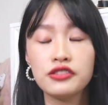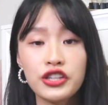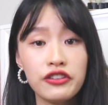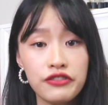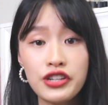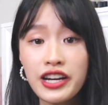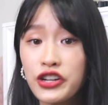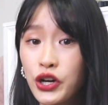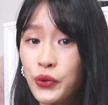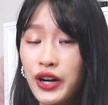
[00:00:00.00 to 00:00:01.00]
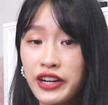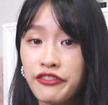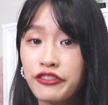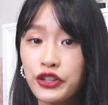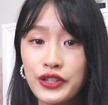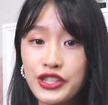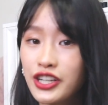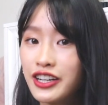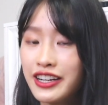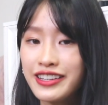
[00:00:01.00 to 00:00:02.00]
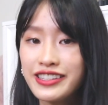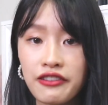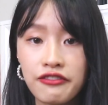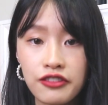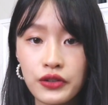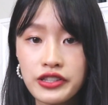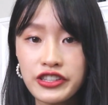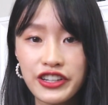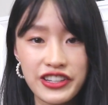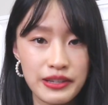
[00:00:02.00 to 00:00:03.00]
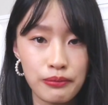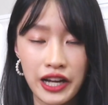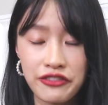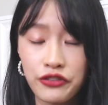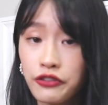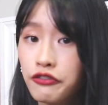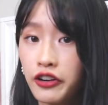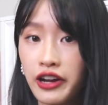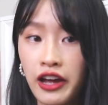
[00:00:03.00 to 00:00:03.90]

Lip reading: So if you didn't know what Influenster is a platform for